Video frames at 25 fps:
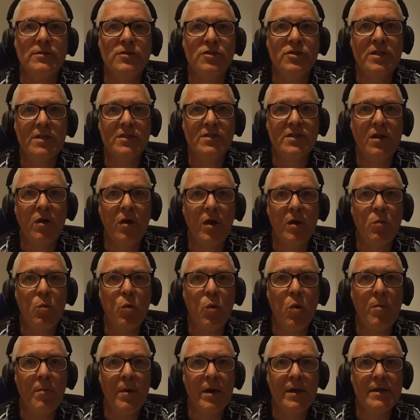Just like
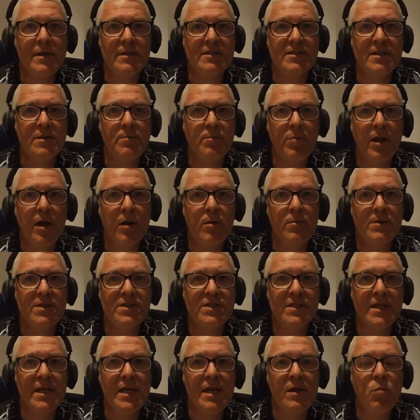Warmonger's
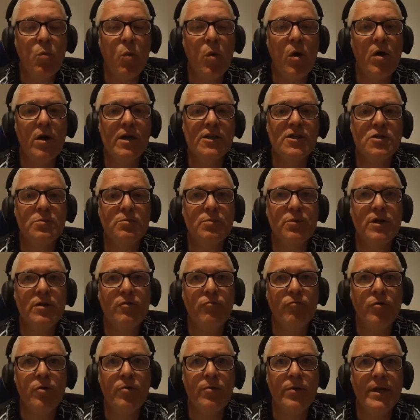Diplomacy, Widespread
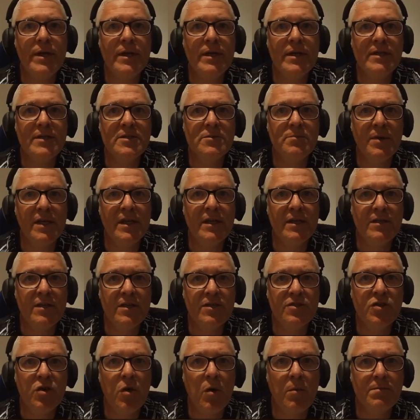Ruin has been at the
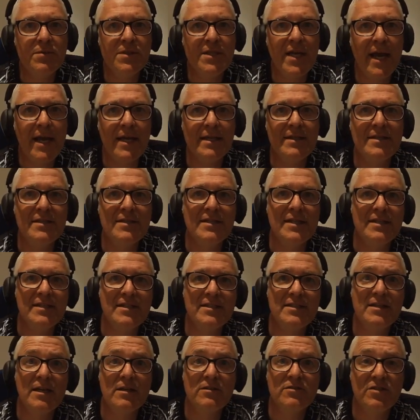top 10 since
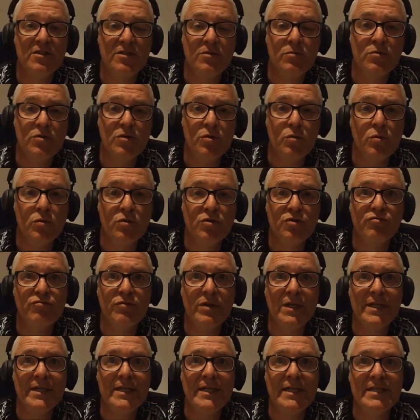Dusk Till Dawn's
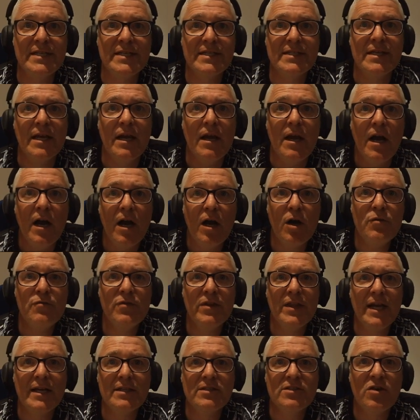release. Over
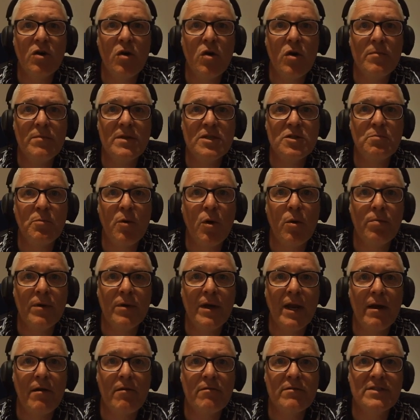that time, its
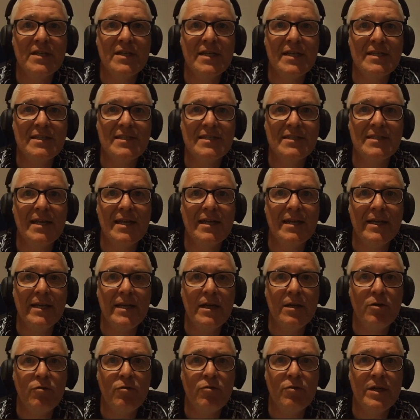popularity has steadily
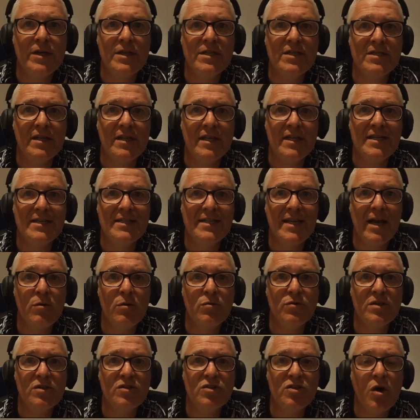increased, and it's held
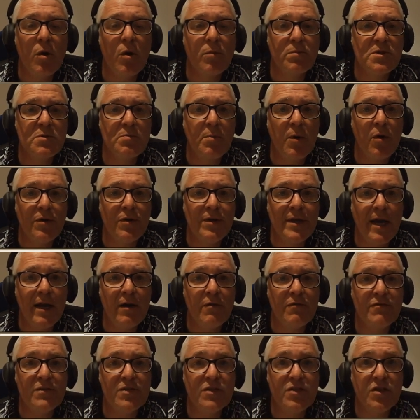the top spot now
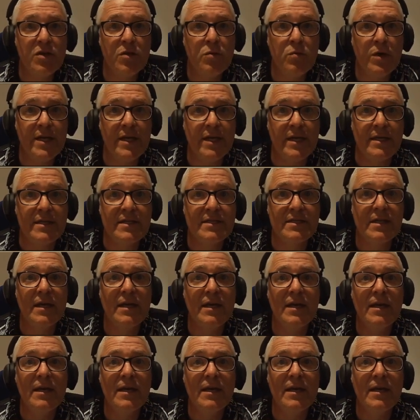for 2 weeks.